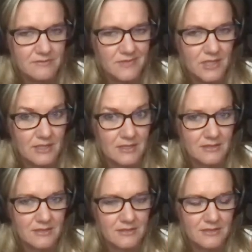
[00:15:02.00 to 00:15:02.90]
feel like this,
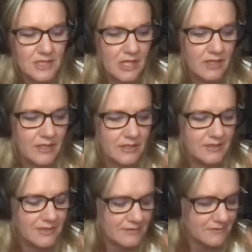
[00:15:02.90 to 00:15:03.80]

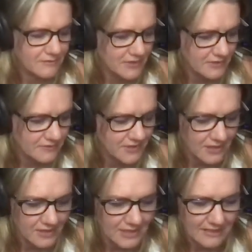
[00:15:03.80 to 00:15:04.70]
oh, fuck,
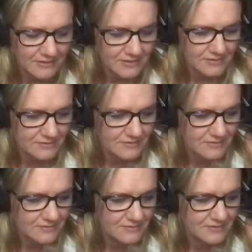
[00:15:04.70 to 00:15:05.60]
I don't know.
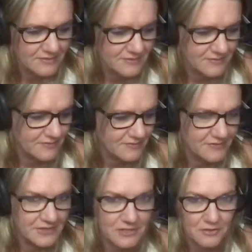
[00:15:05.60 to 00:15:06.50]

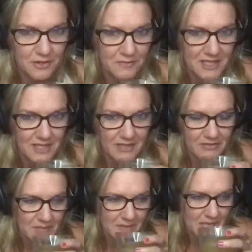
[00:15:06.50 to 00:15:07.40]
Story of my life,
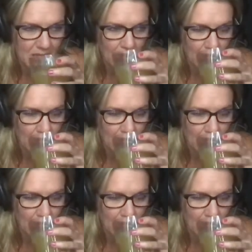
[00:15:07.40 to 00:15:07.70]
maybe.